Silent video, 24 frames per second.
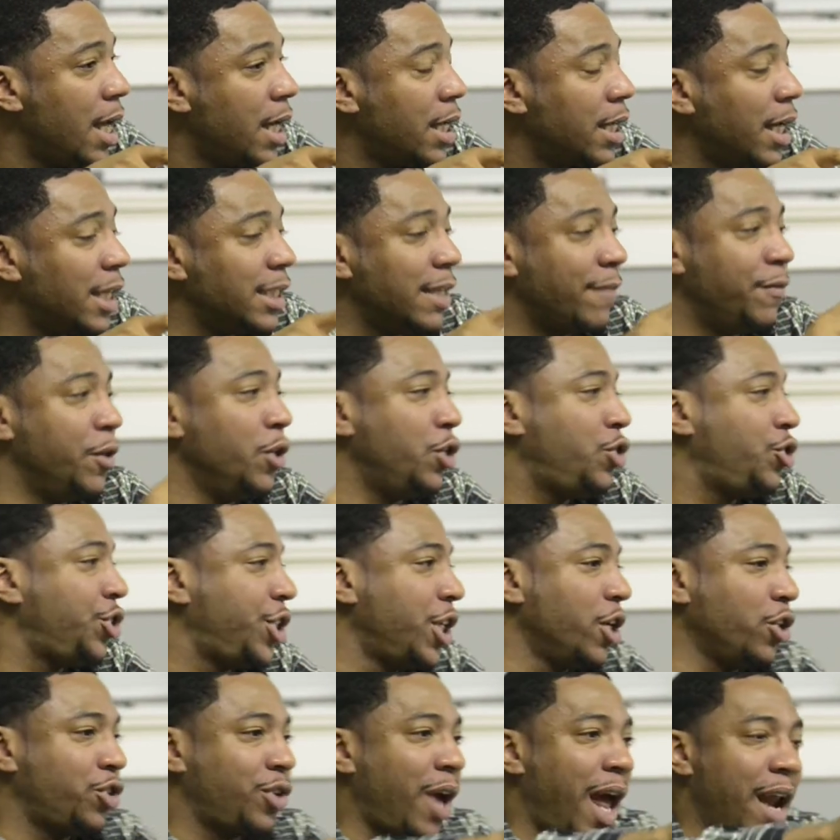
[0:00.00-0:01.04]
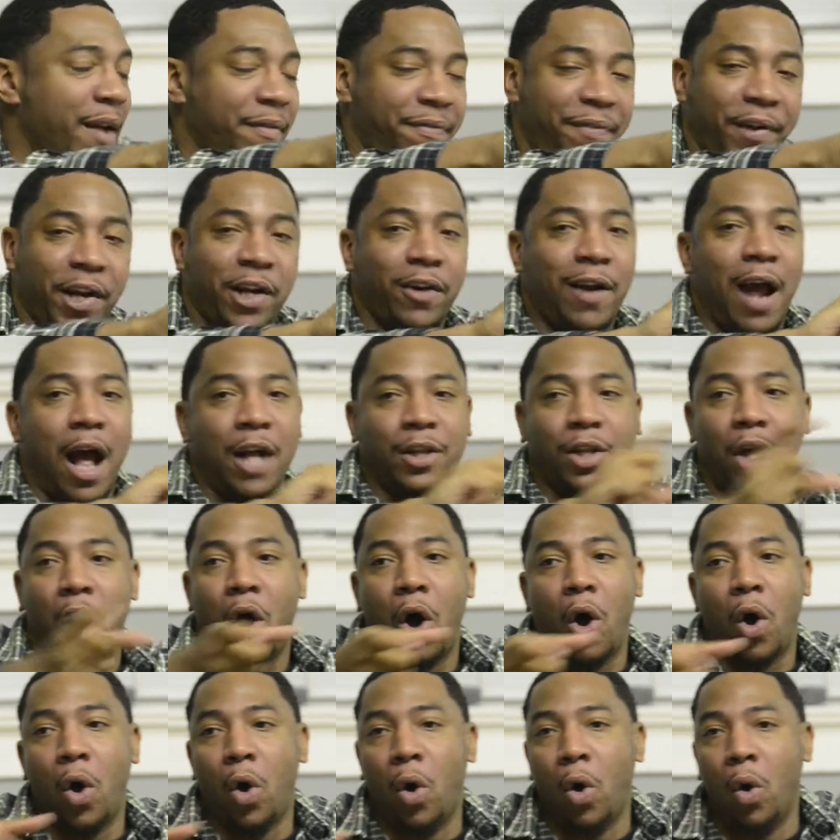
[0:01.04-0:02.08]
Because if you're still trying to figure out the
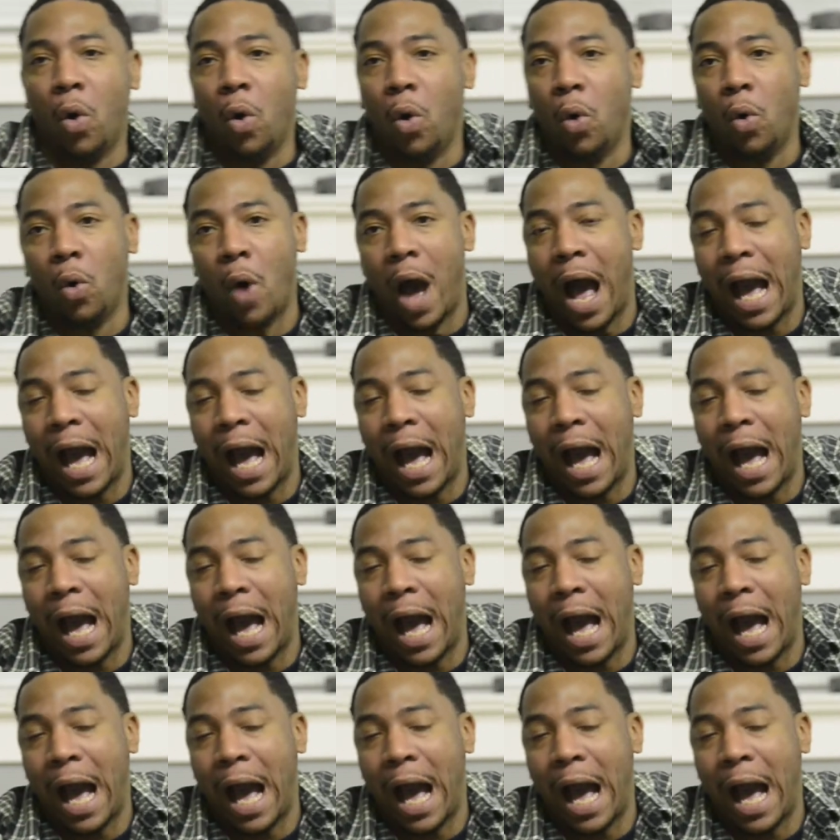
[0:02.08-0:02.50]
whole,